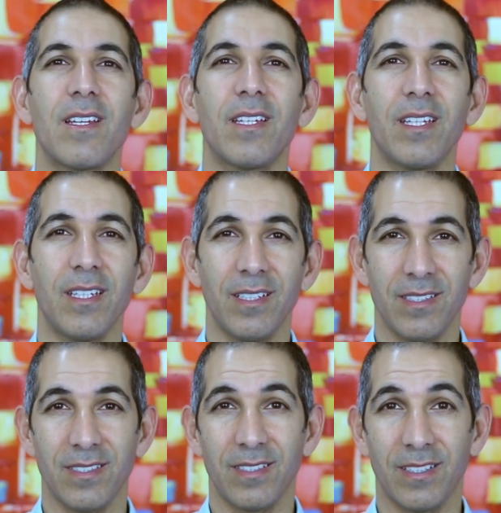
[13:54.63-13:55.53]

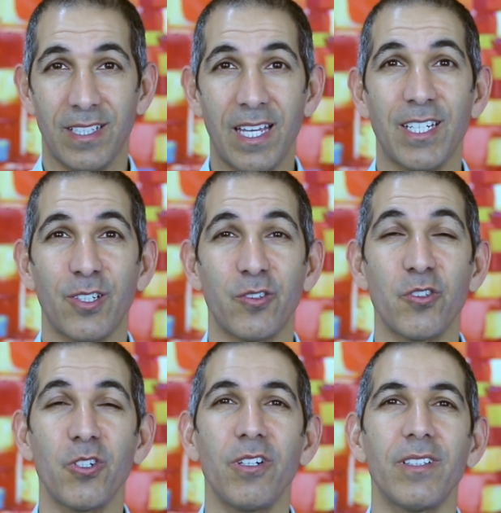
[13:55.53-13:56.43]
is gaining
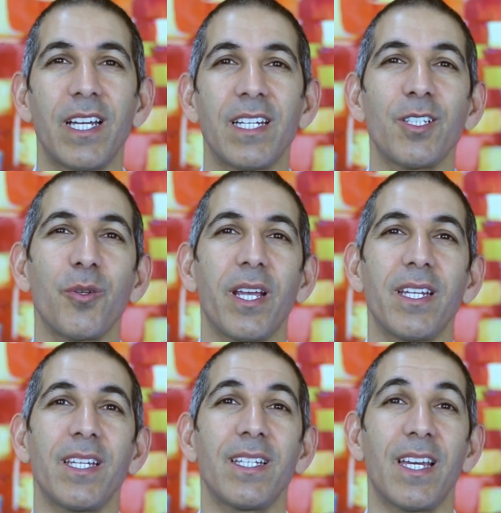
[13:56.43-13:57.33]
control and
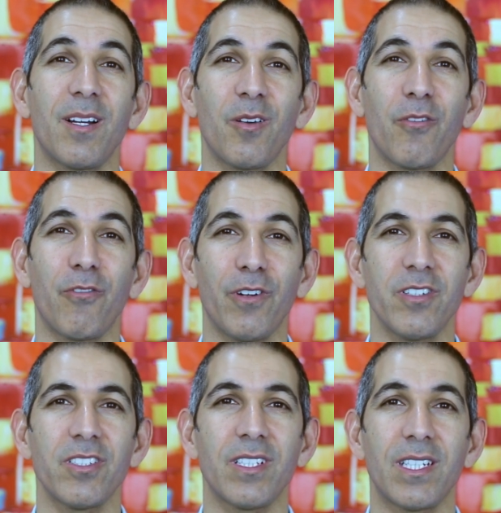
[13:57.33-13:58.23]
creating a
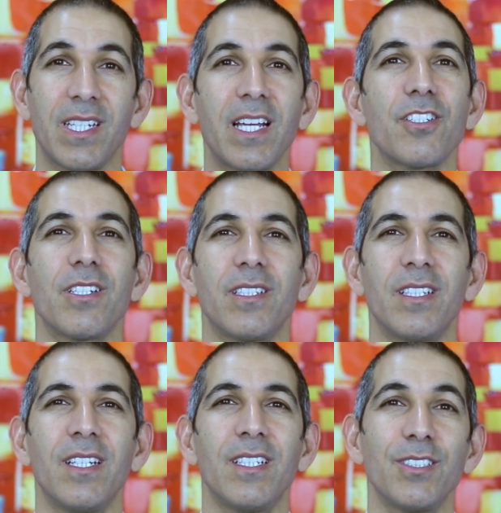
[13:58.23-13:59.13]
reverse connection
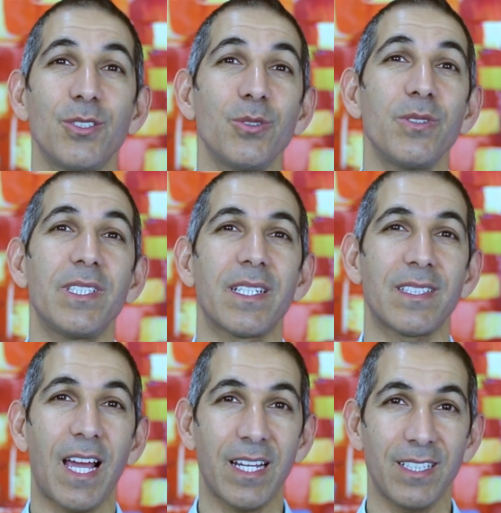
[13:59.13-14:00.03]
to the
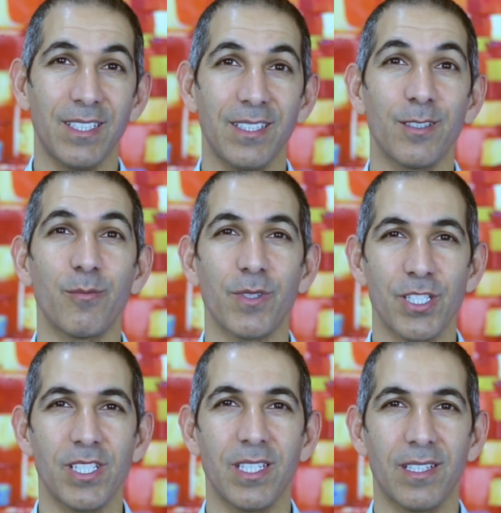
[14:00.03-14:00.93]
attacker
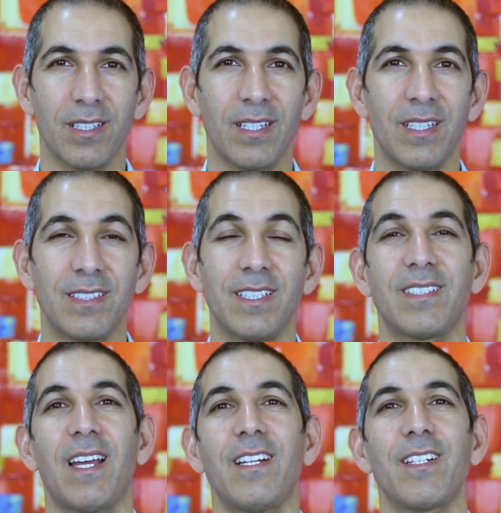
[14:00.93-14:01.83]
machine. The
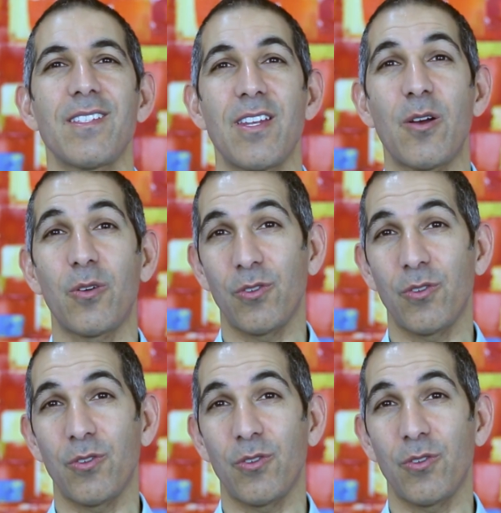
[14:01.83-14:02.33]
attacker is now